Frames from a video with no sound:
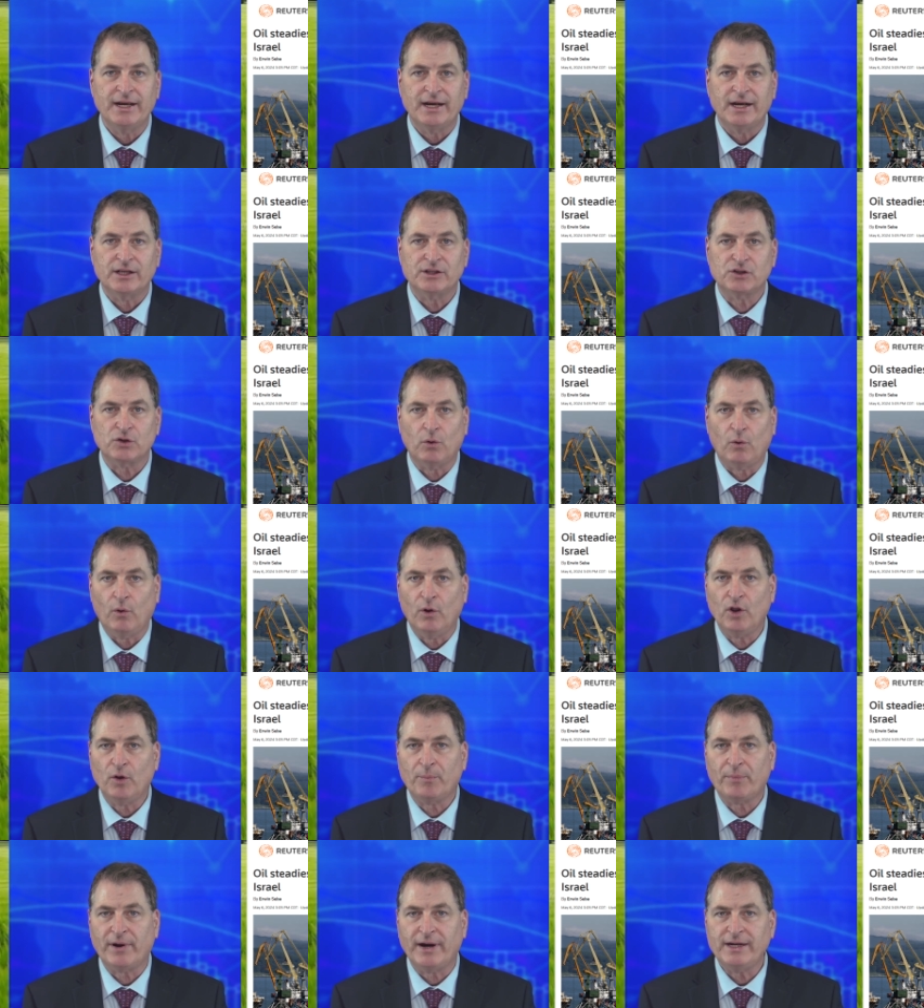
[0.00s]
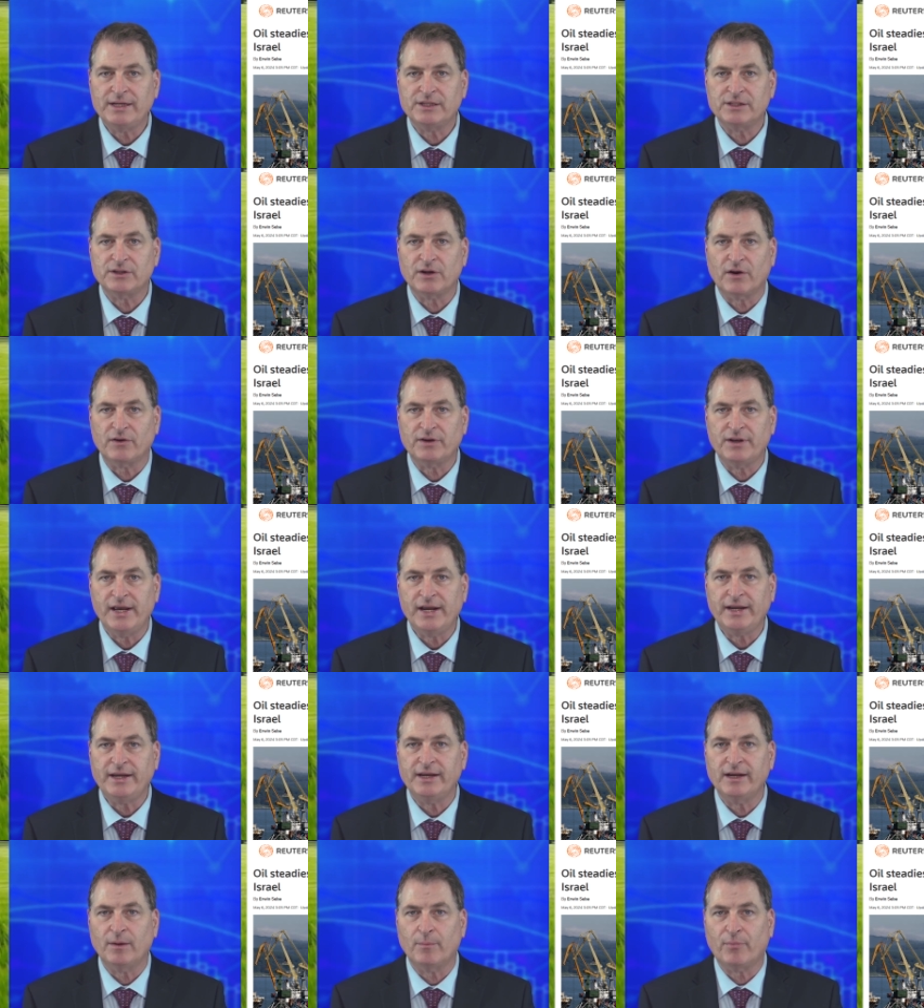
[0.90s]
And so oil prices are
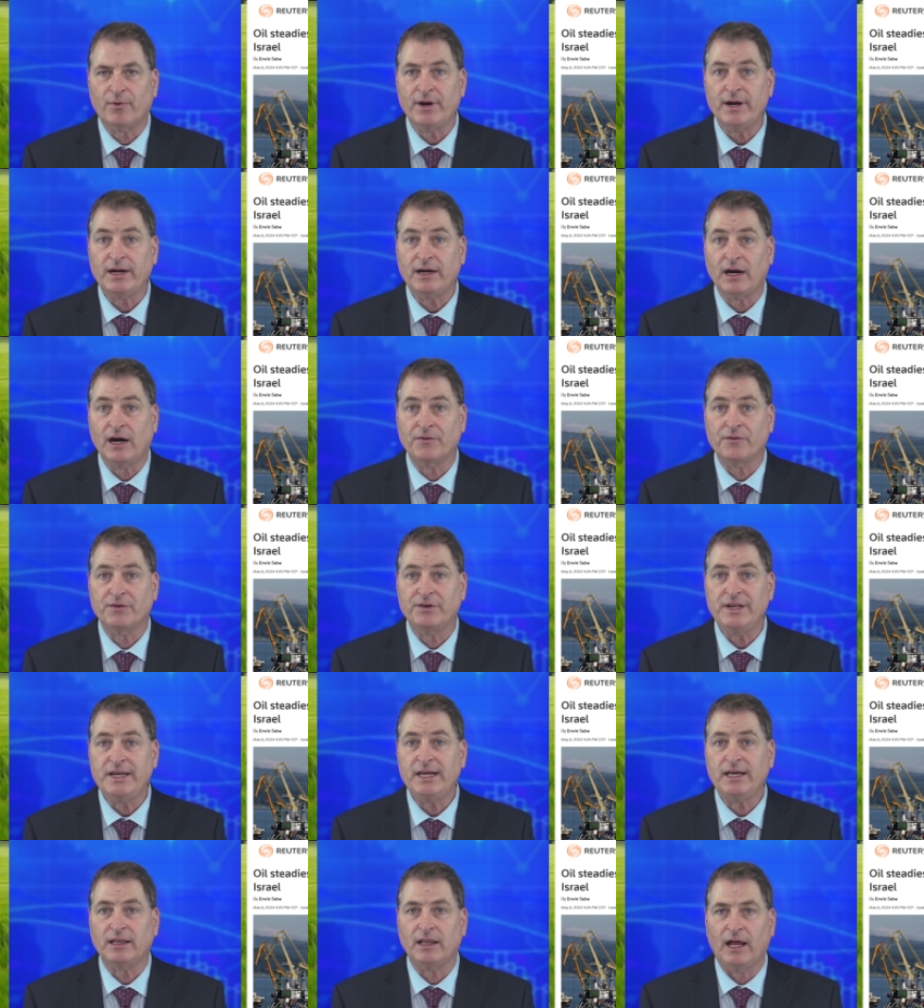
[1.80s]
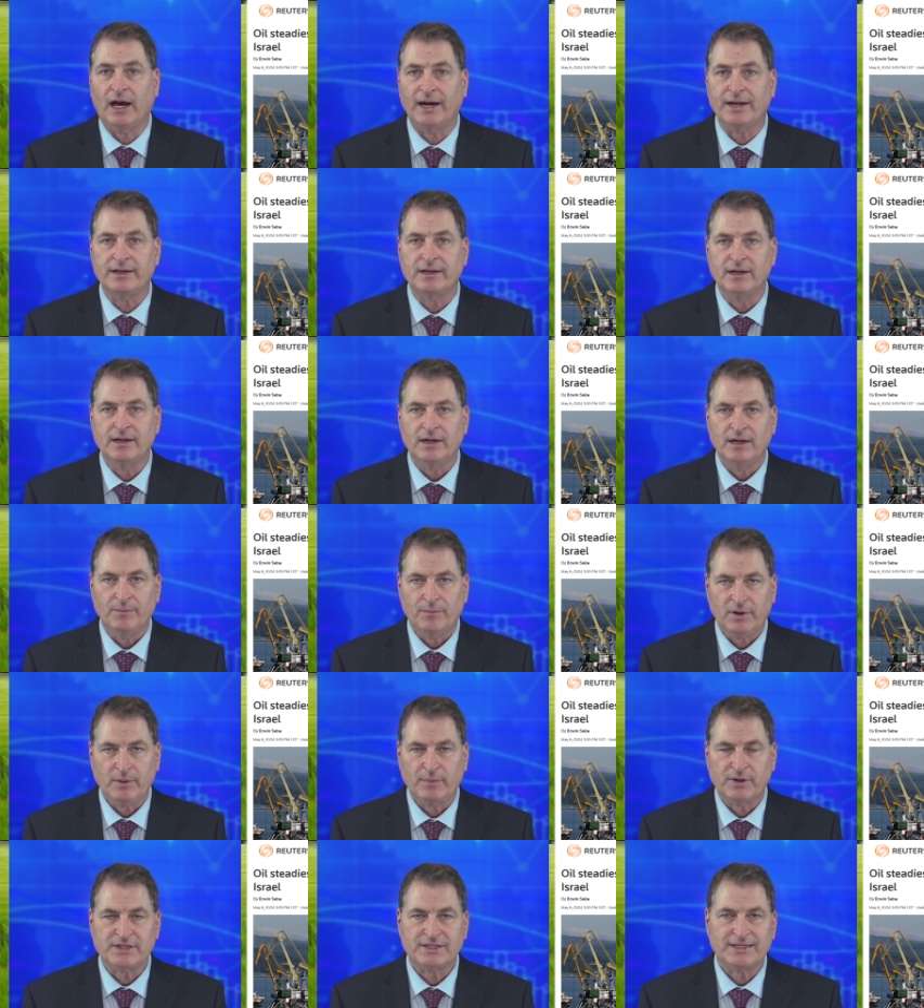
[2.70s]
taking a break on their decline,
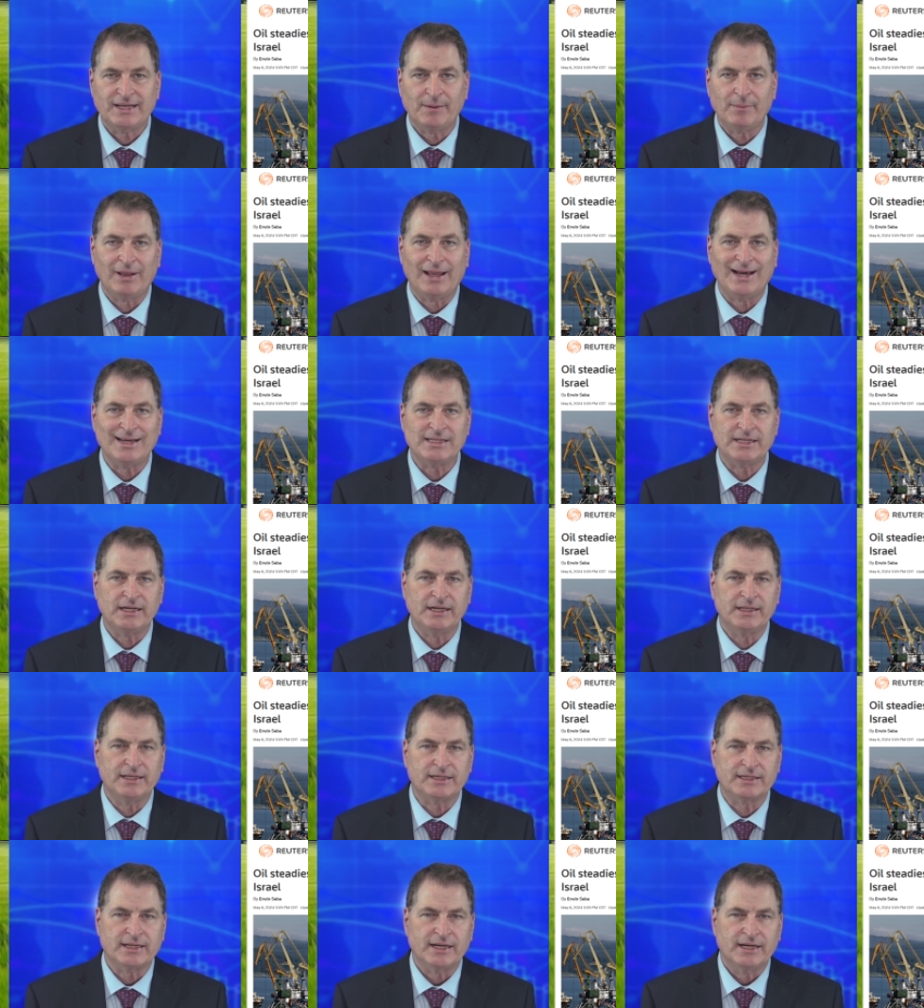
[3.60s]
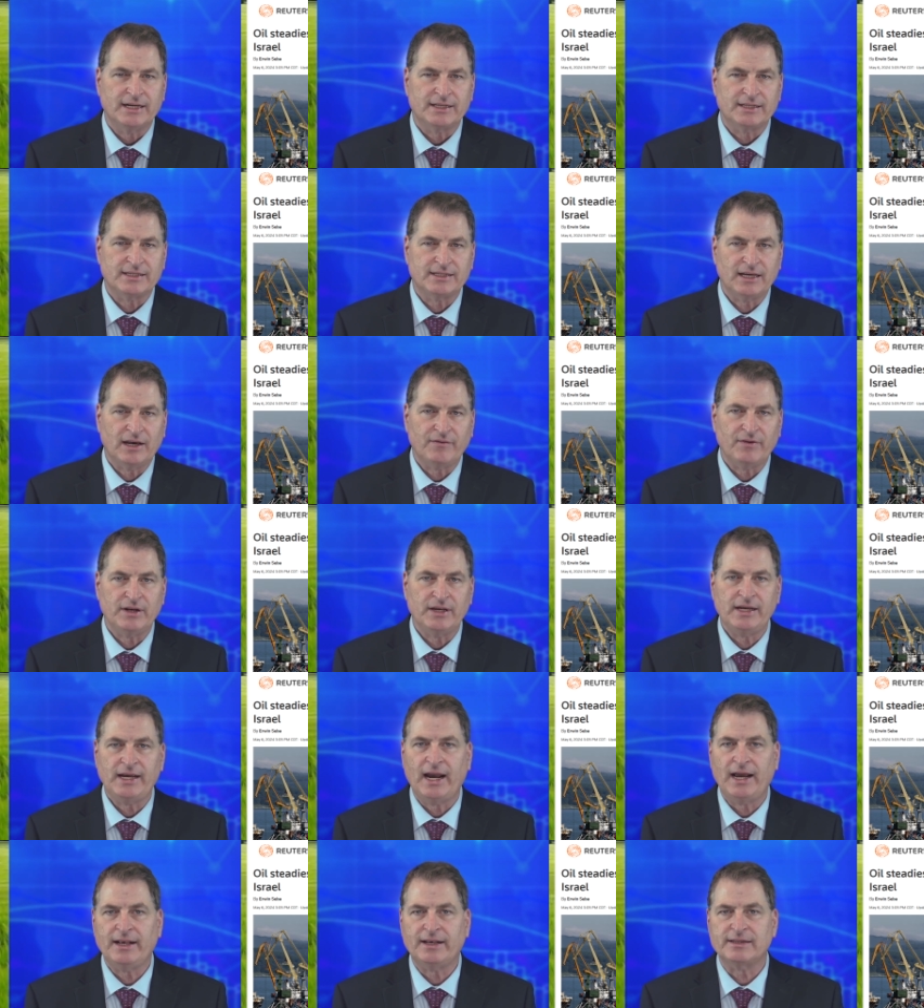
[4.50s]
pretty much stabilizing in this
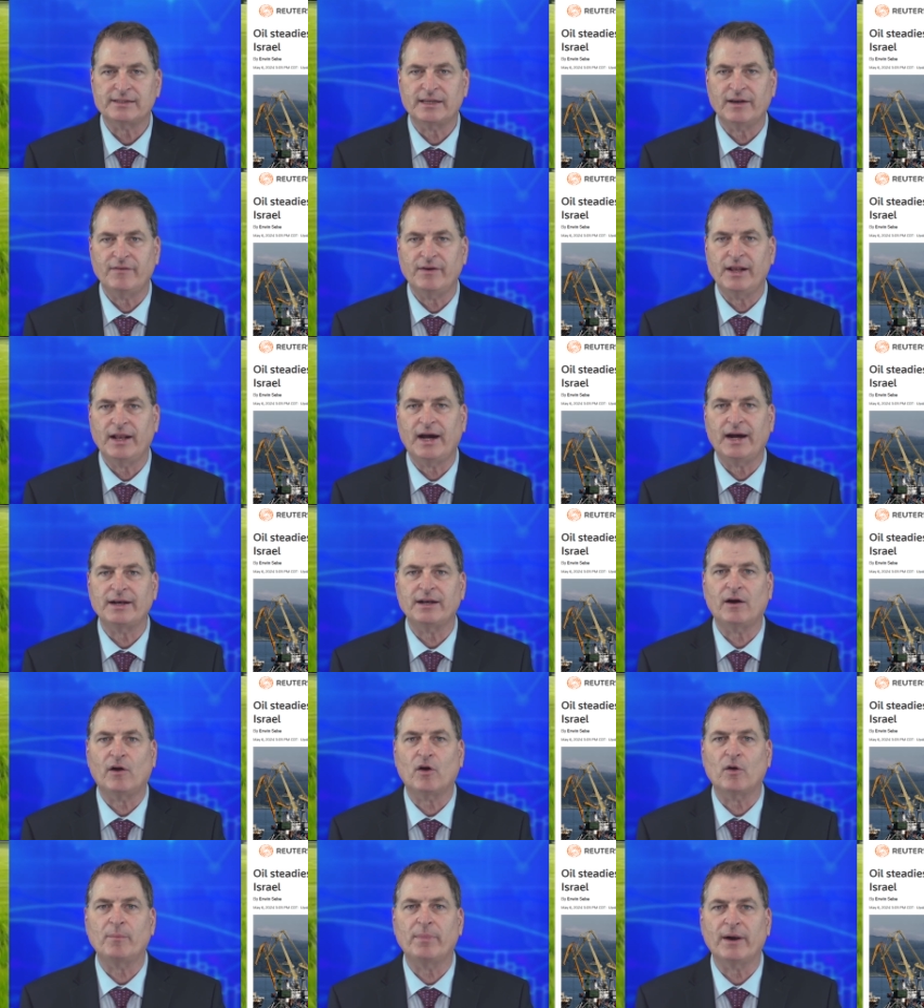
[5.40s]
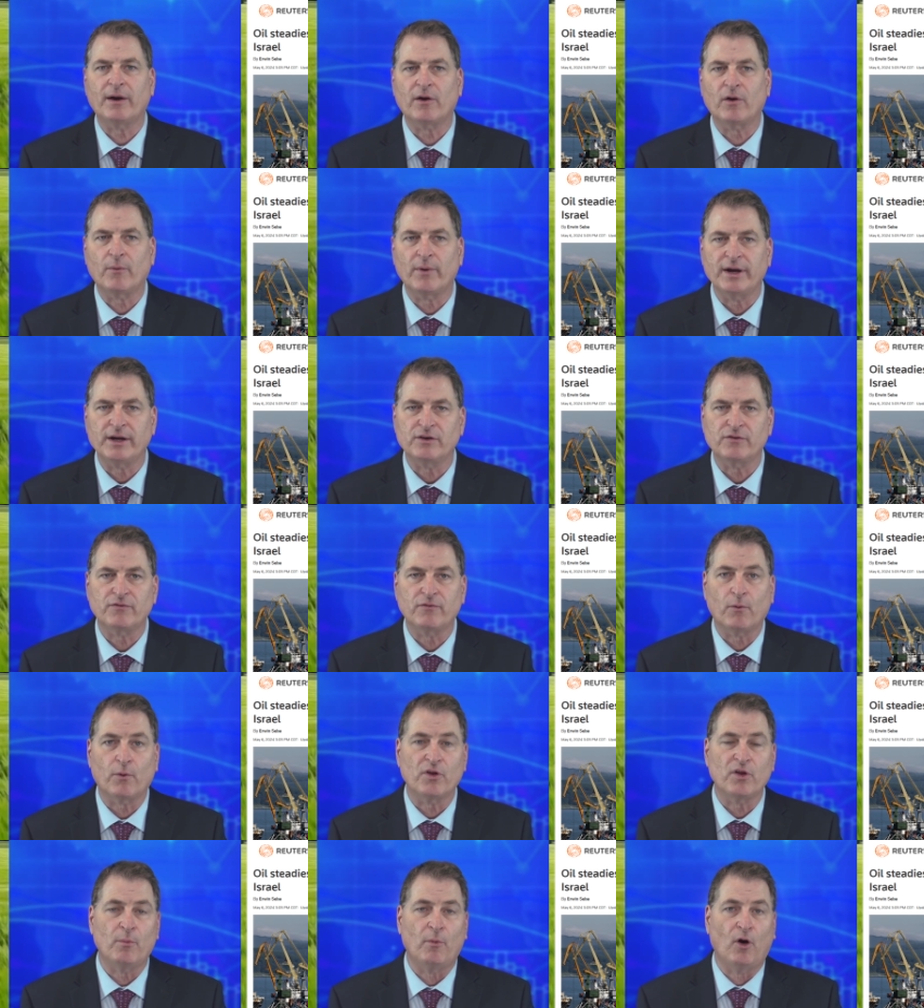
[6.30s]
$78 to $79 barrel range
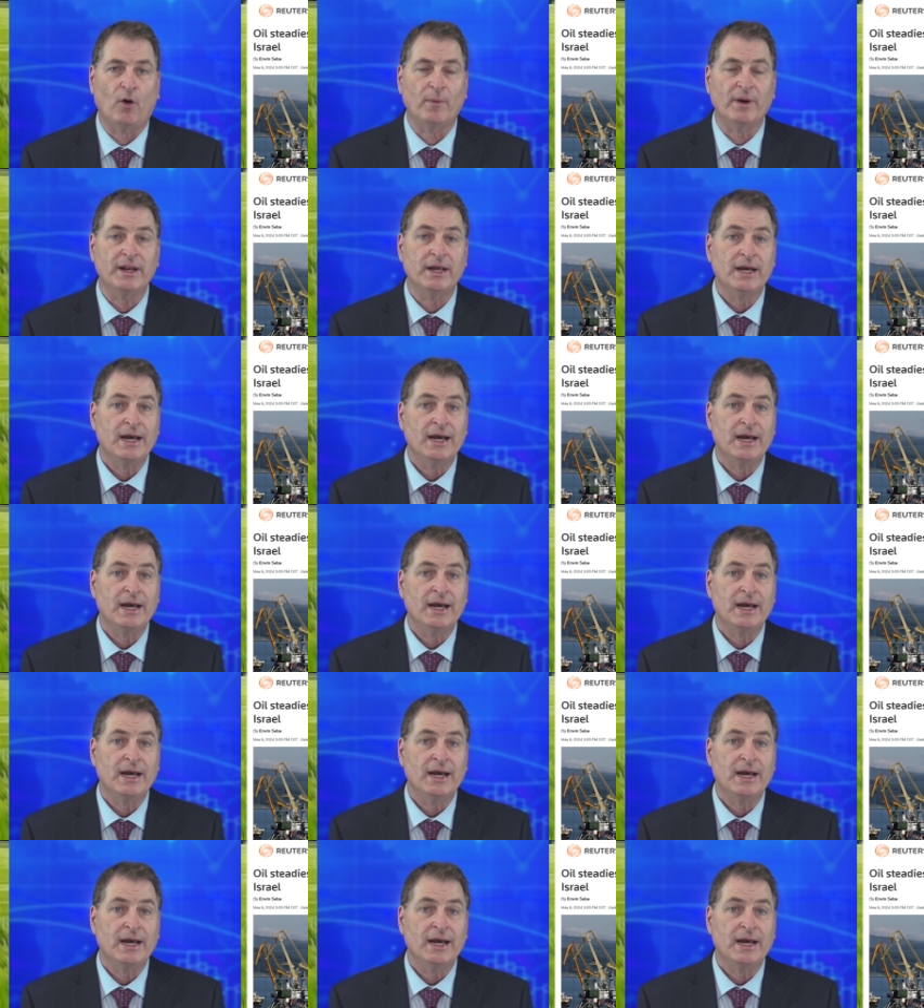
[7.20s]
for the moment.